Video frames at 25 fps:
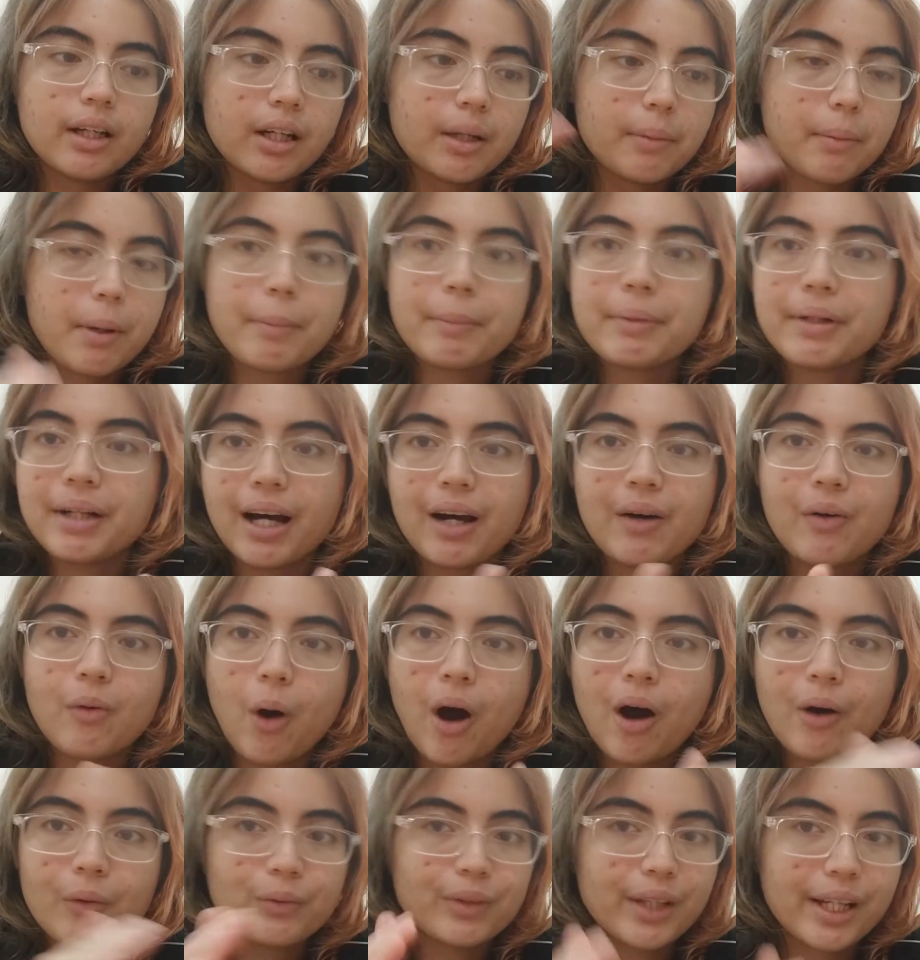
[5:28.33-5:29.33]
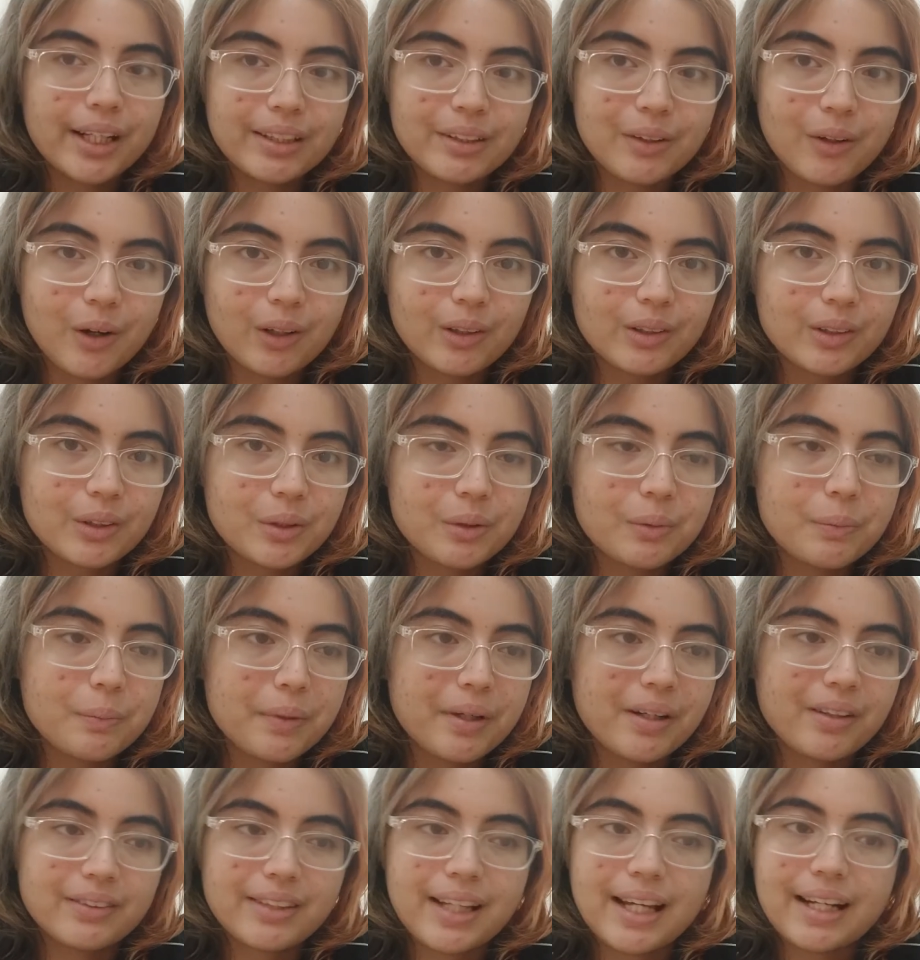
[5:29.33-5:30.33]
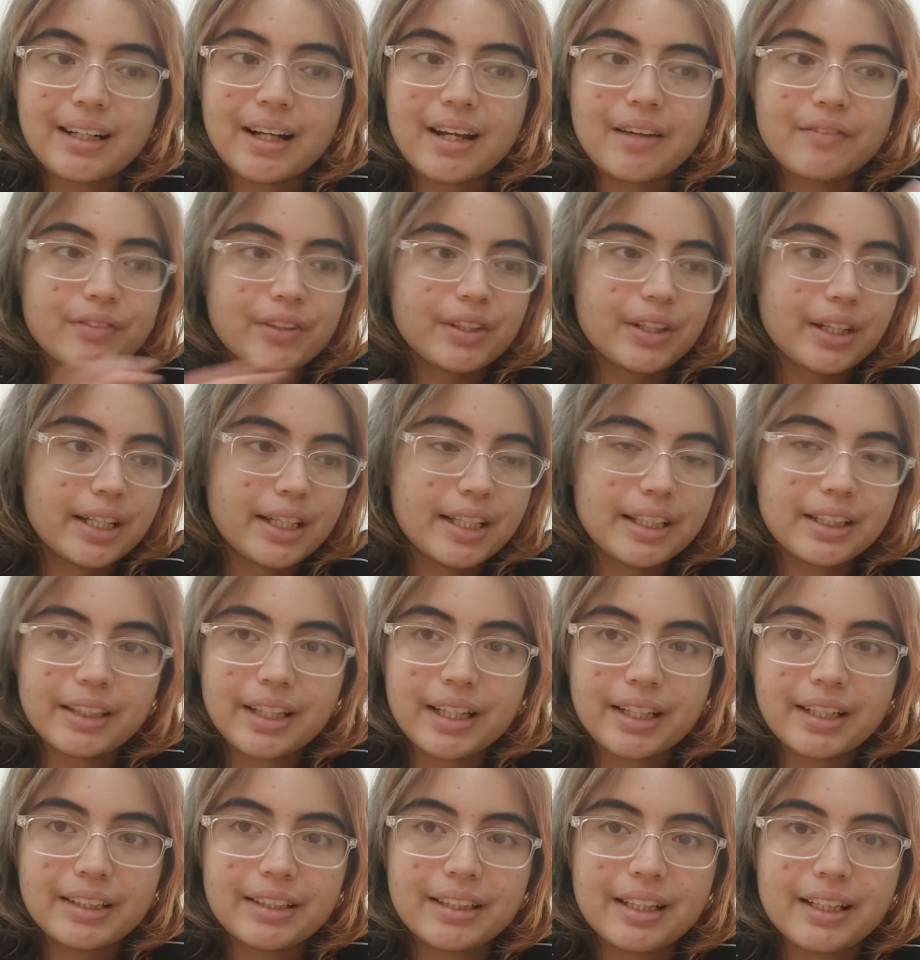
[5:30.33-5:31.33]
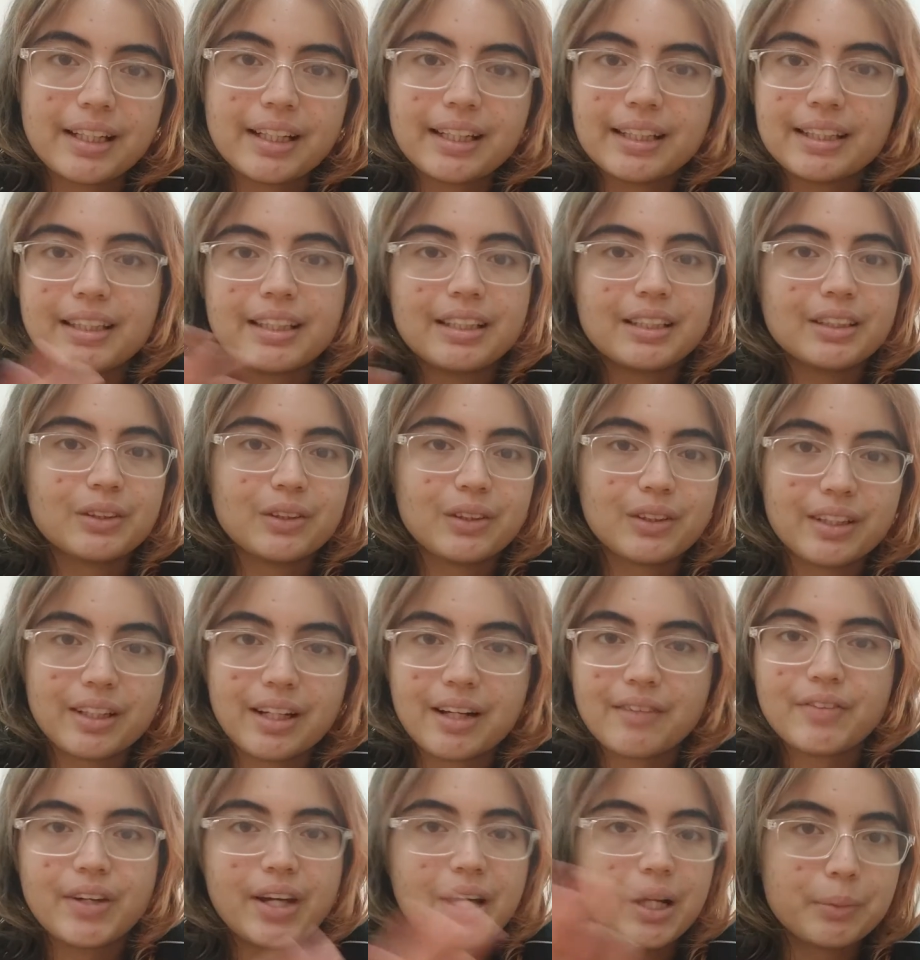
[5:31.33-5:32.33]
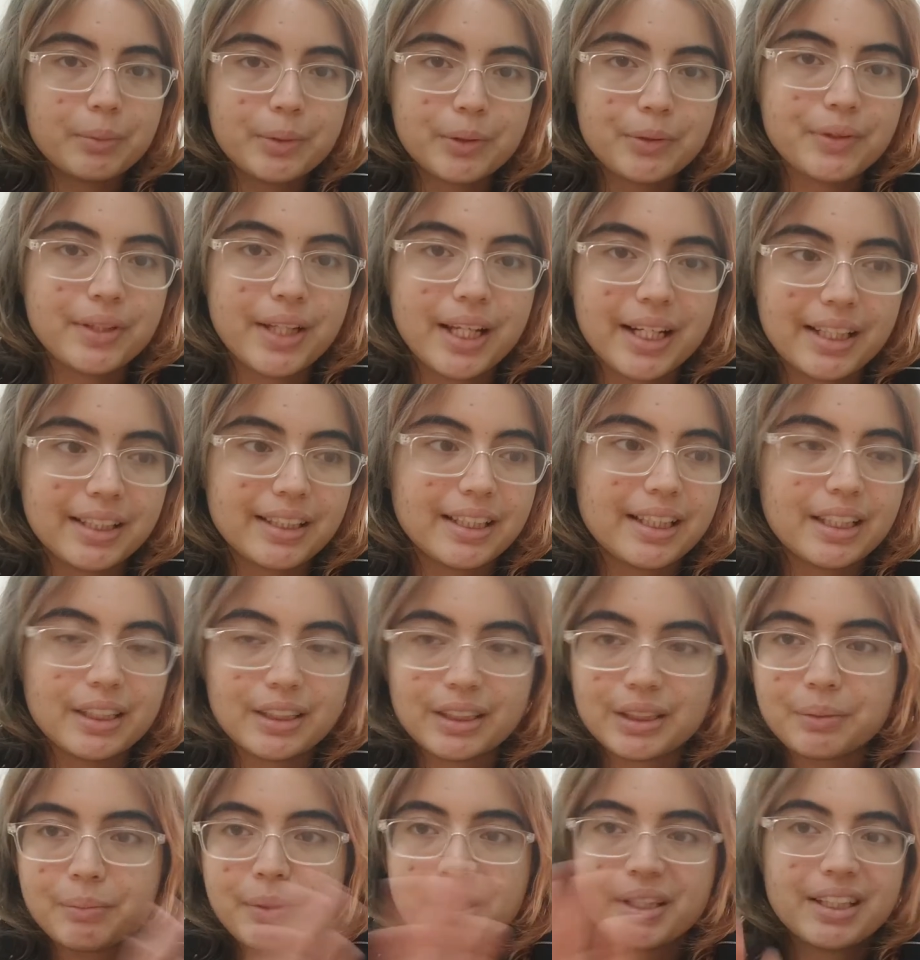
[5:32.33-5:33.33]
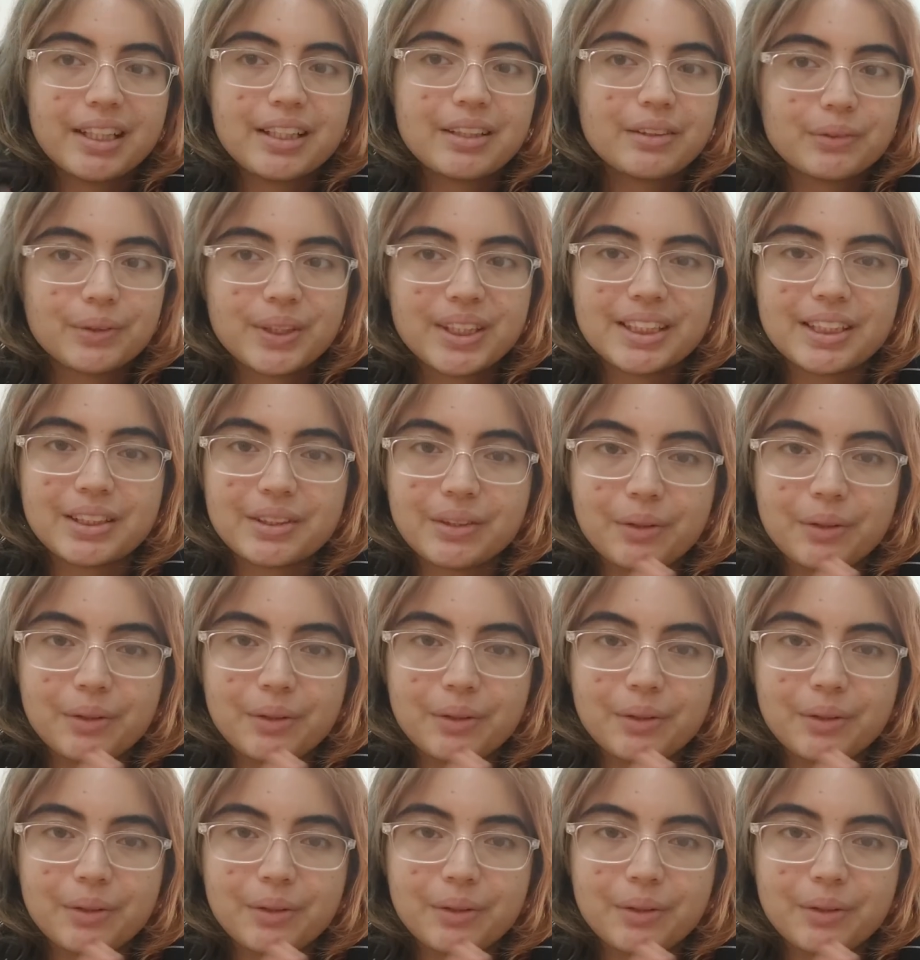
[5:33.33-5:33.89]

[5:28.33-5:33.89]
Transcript: Remember how that got you, Miaw? That never healed anything. The eating disorder never helped you with anything. It just made things worse.